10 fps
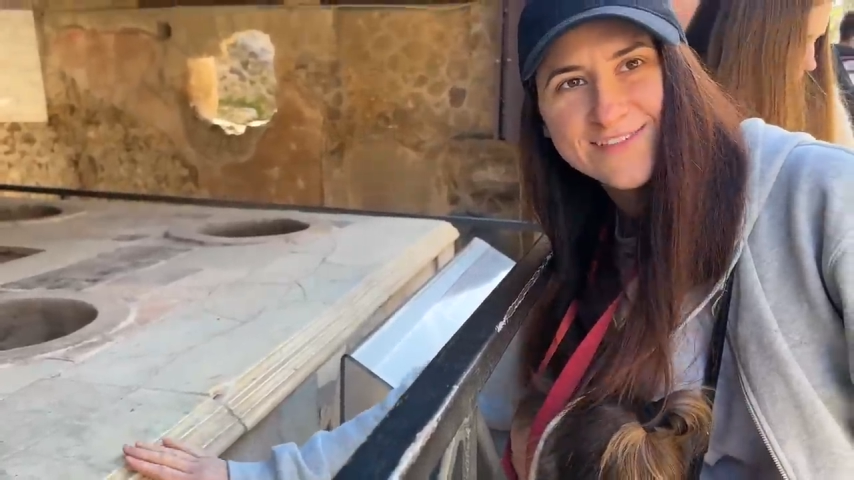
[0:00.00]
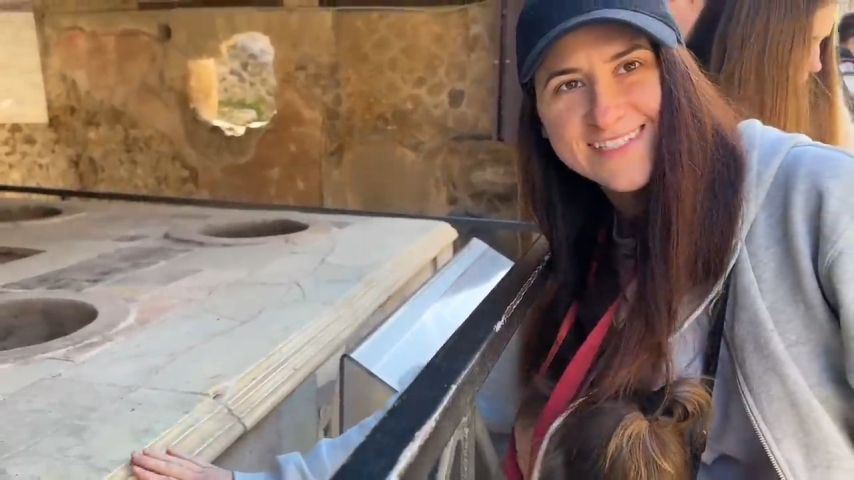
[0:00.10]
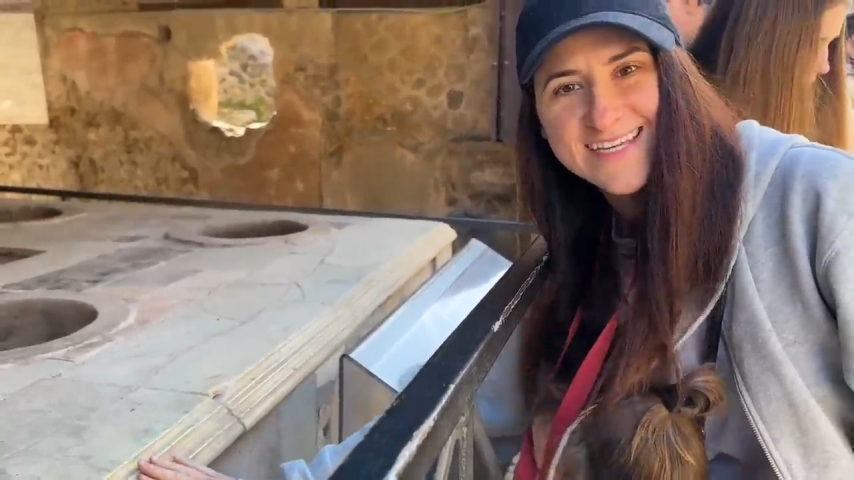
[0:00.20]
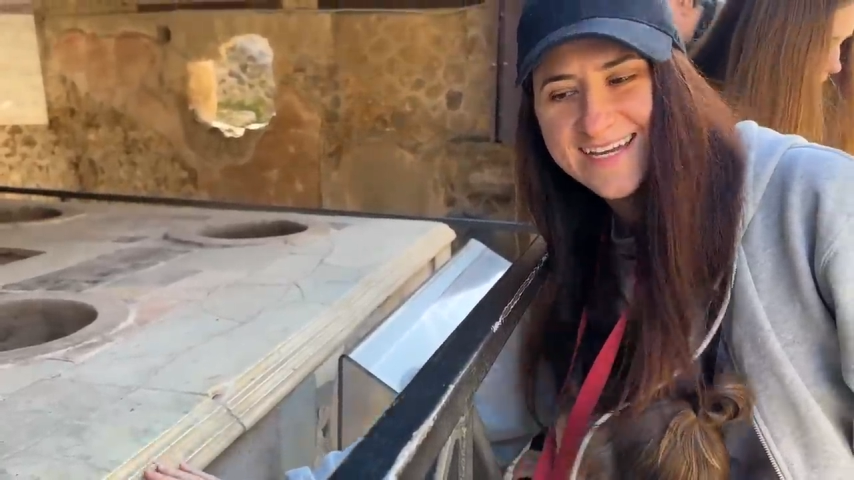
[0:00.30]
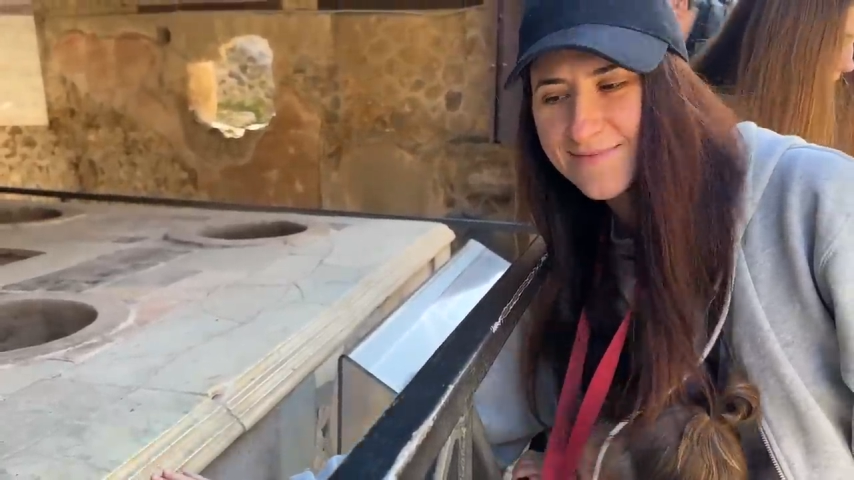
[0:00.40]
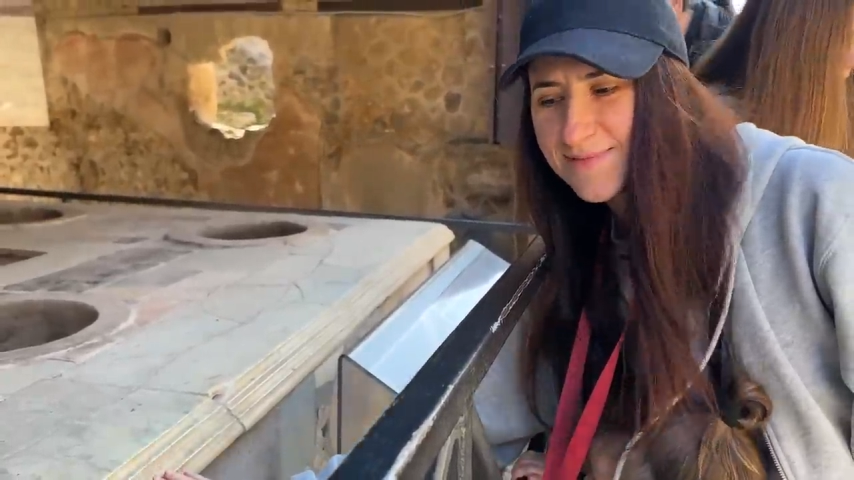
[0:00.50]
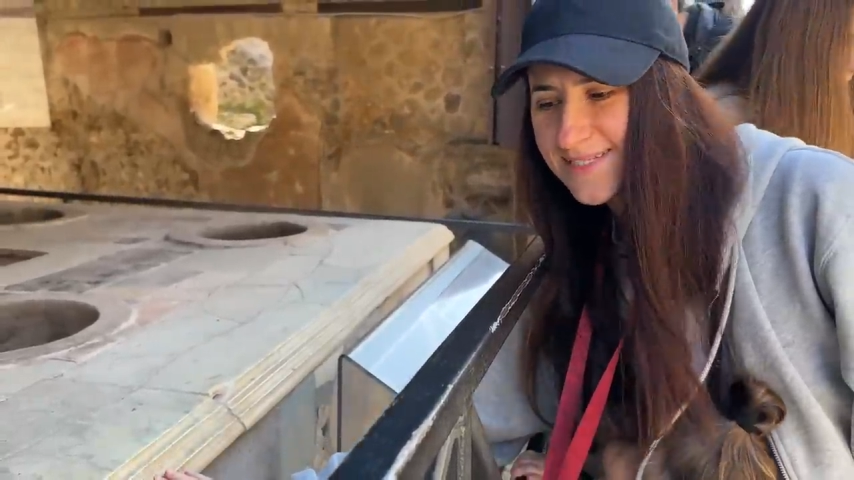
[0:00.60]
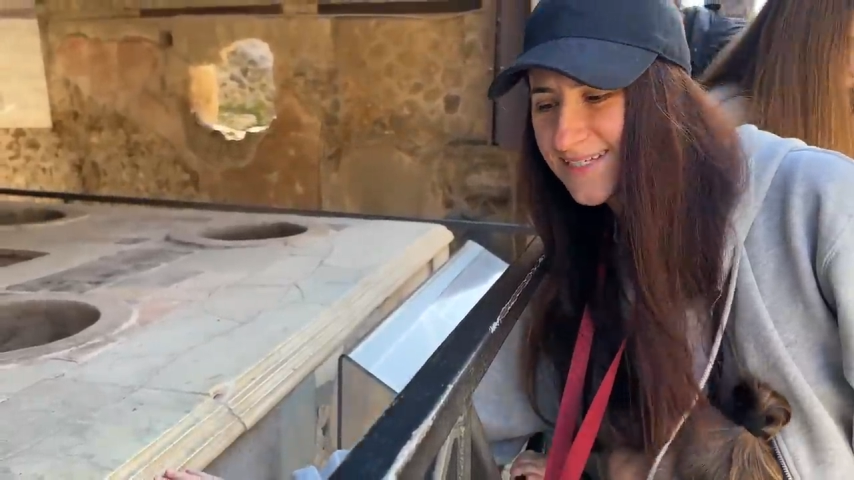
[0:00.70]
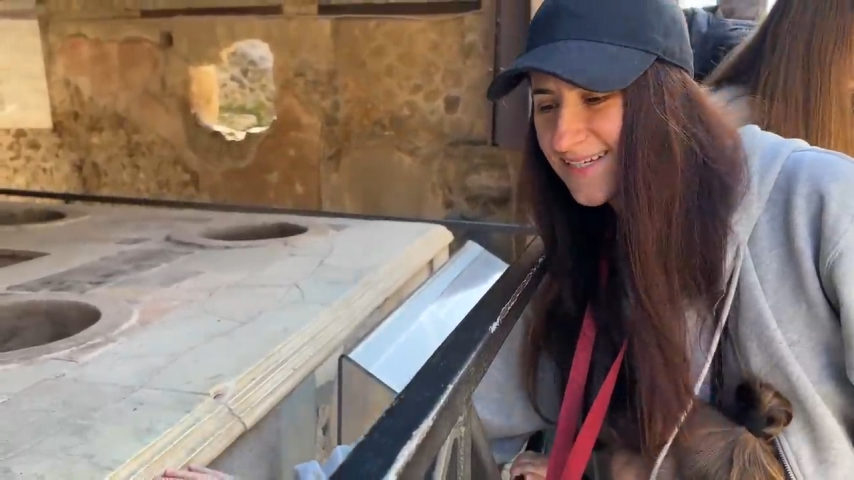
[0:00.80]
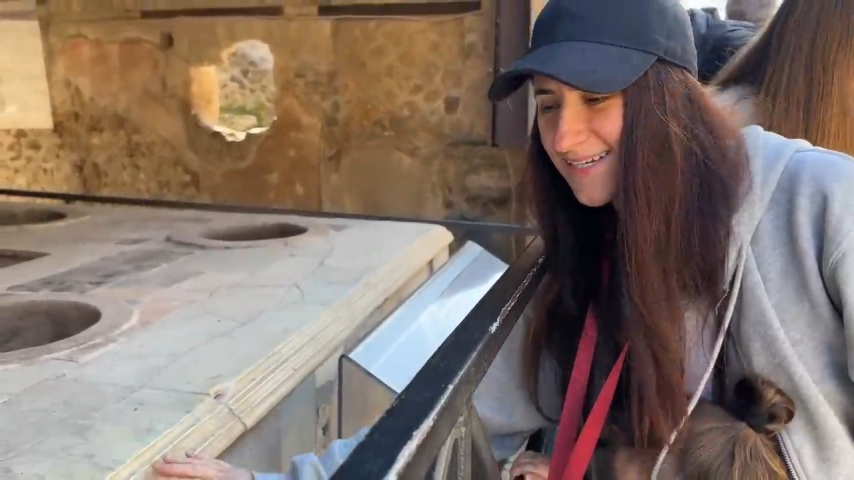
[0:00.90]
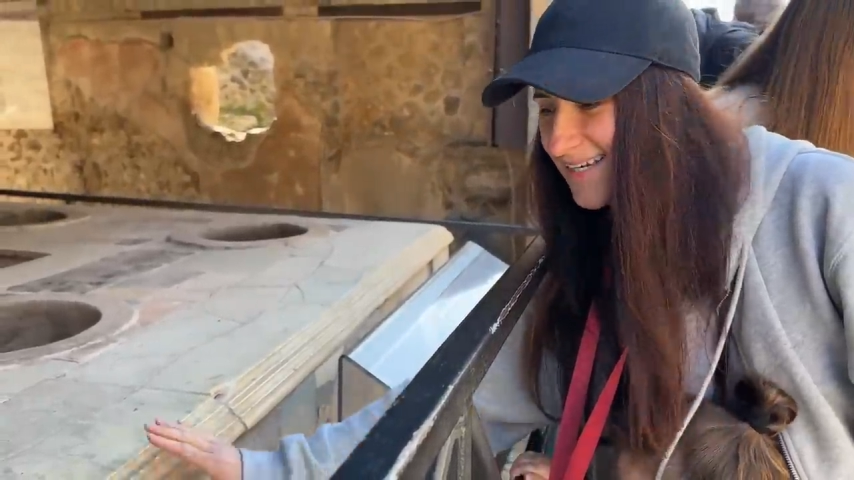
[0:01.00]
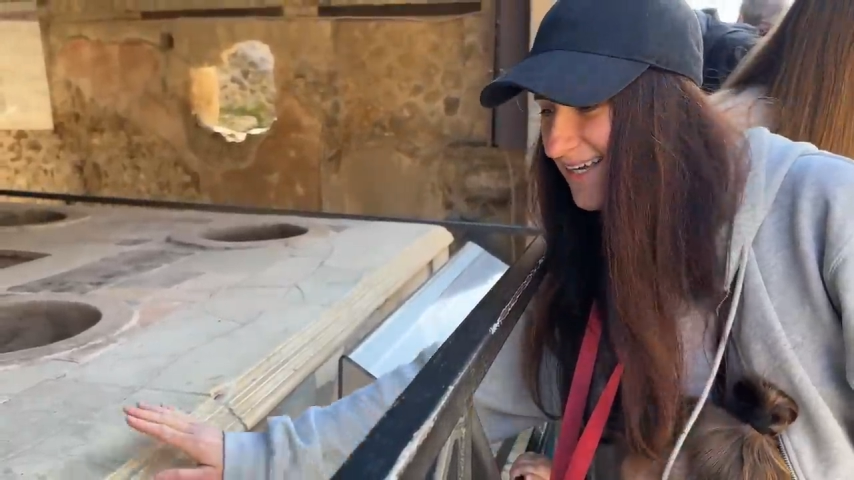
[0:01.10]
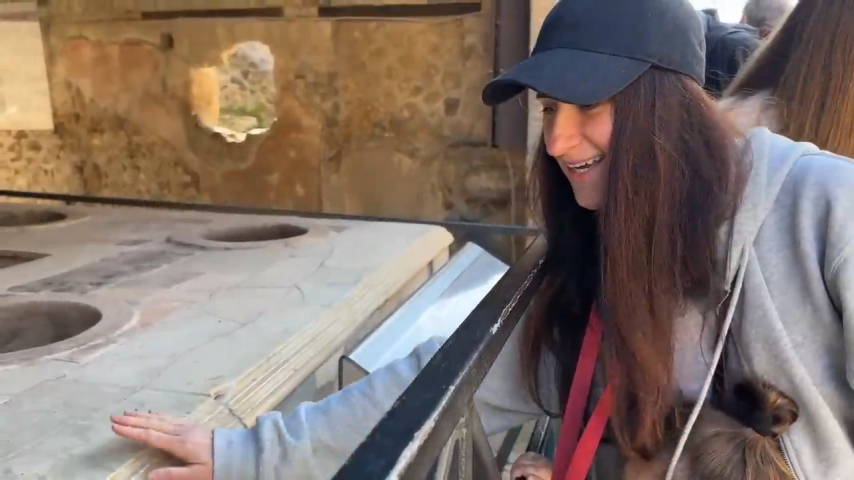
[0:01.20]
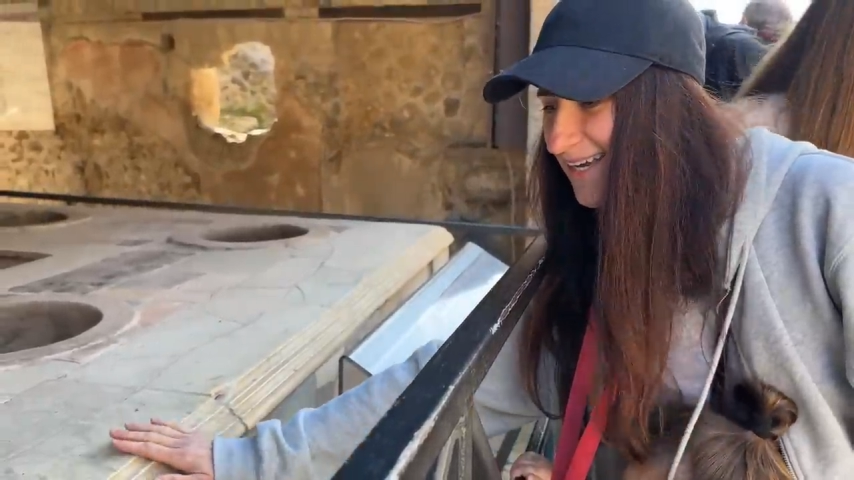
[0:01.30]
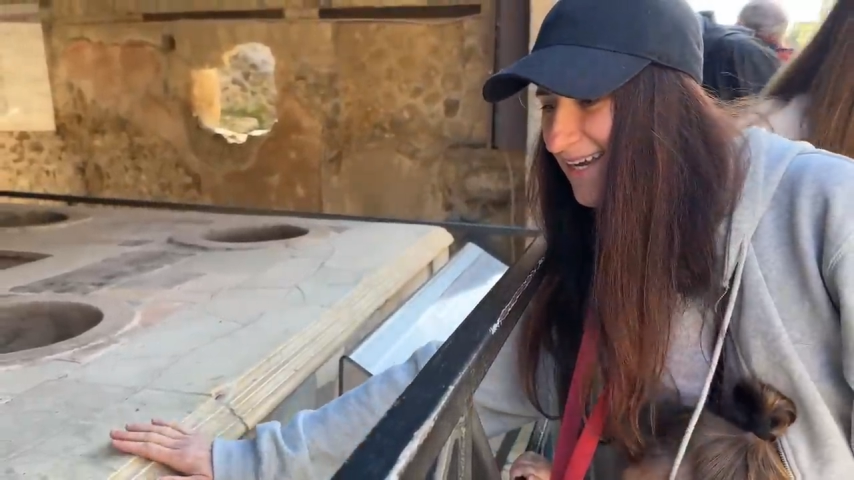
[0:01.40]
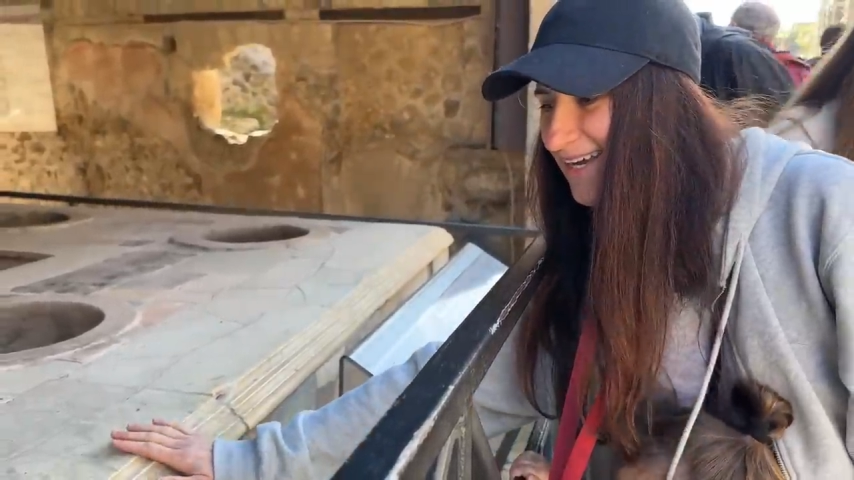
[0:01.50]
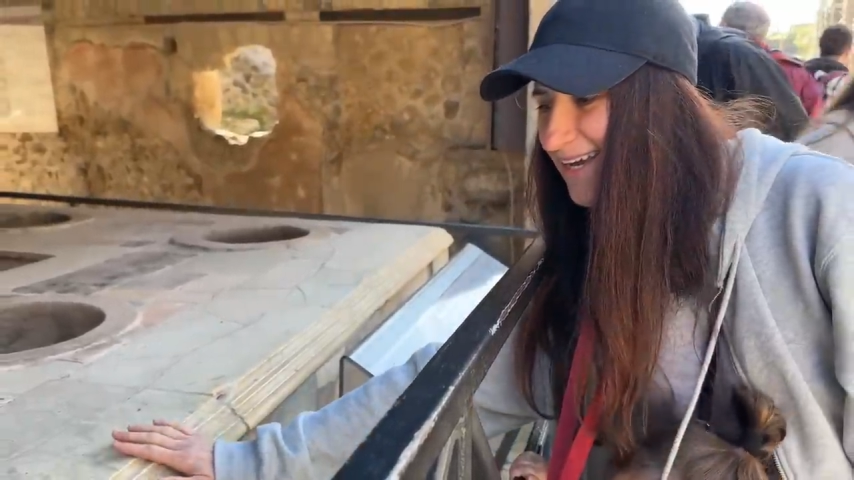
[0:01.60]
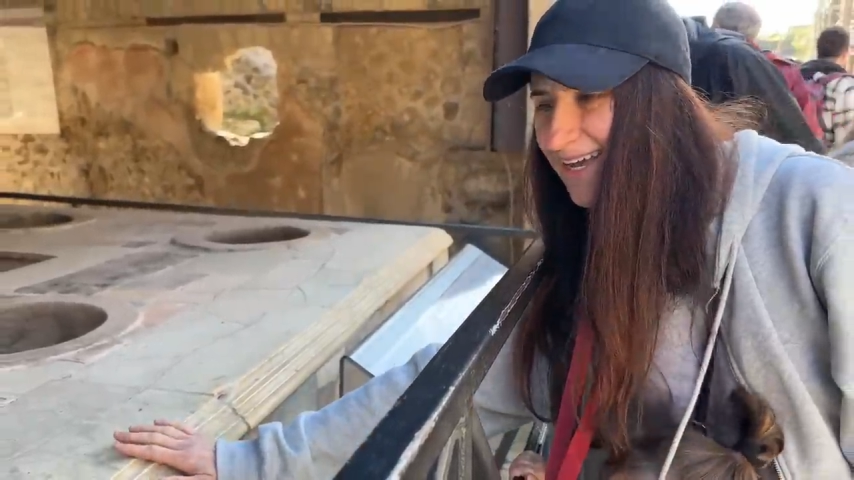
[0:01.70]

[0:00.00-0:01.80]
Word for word: steps. Yeah.